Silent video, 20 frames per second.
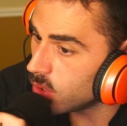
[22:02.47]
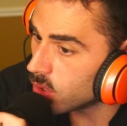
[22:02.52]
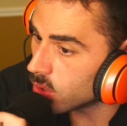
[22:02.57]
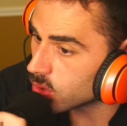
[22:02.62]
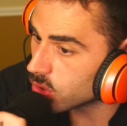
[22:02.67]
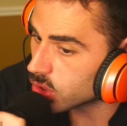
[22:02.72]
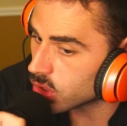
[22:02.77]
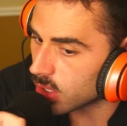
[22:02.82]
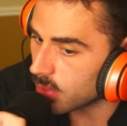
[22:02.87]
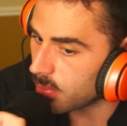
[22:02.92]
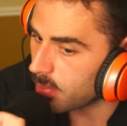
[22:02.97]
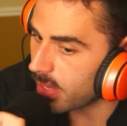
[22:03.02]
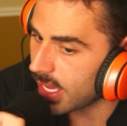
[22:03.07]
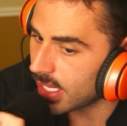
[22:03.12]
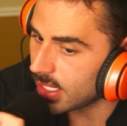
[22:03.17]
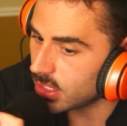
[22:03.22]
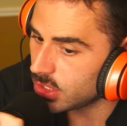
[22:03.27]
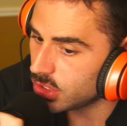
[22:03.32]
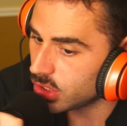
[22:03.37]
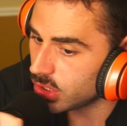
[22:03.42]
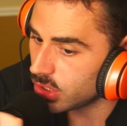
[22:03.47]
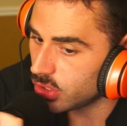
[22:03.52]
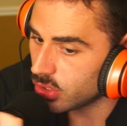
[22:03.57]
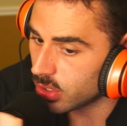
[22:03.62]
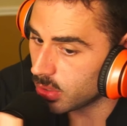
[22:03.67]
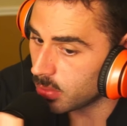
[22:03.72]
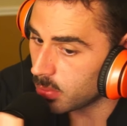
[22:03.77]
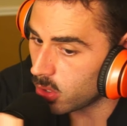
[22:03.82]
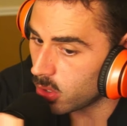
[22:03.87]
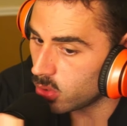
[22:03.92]
start managing your
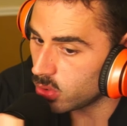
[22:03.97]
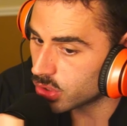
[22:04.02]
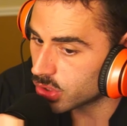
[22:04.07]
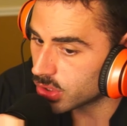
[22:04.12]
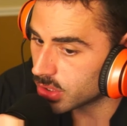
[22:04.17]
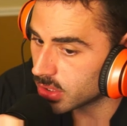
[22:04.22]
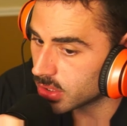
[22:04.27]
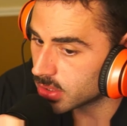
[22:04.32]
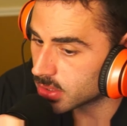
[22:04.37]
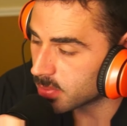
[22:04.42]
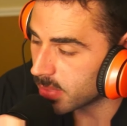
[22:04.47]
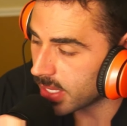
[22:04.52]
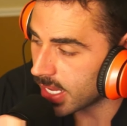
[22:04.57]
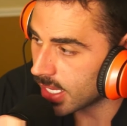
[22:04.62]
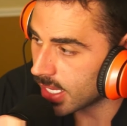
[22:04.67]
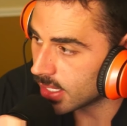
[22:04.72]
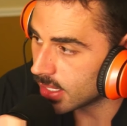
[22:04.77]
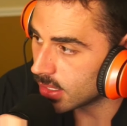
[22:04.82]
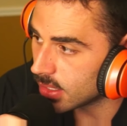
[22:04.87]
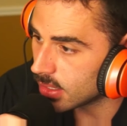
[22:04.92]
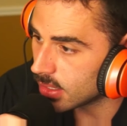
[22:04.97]
emotions, man,